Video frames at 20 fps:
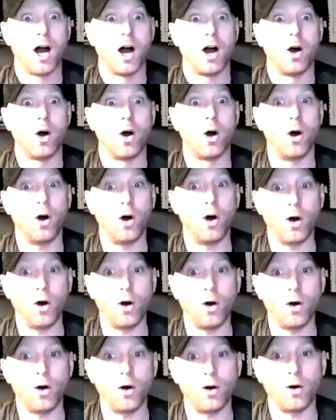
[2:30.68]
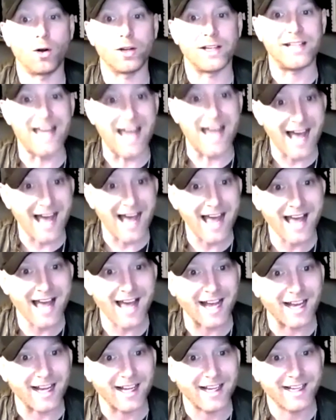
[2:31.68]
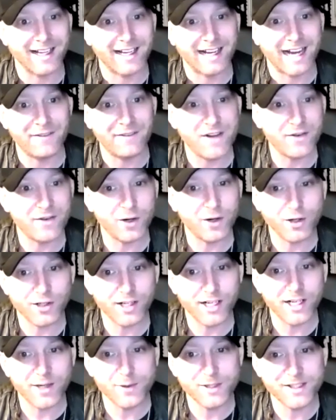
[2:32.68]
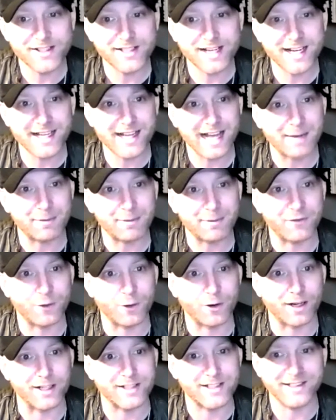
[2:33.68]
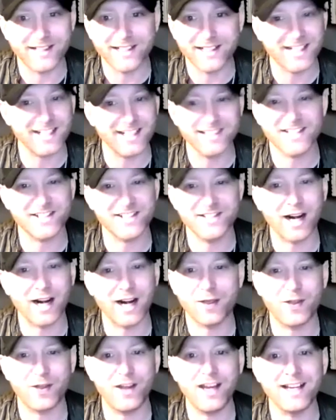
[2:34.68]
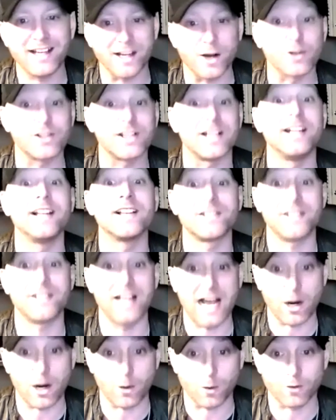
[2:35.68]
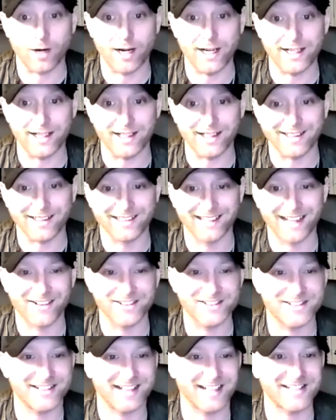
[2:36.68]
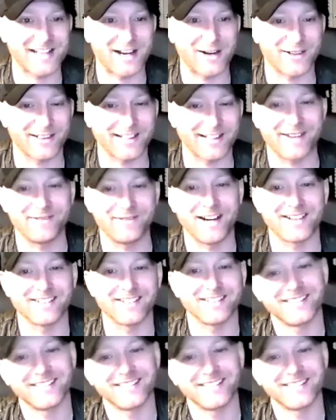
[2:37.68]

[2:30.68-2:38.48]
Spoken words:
"Oh, yeah. I've never heard anyone say that before." I said, "That's because it's not a thing." He goes, "It is now. We're writing it." And that's how it came out.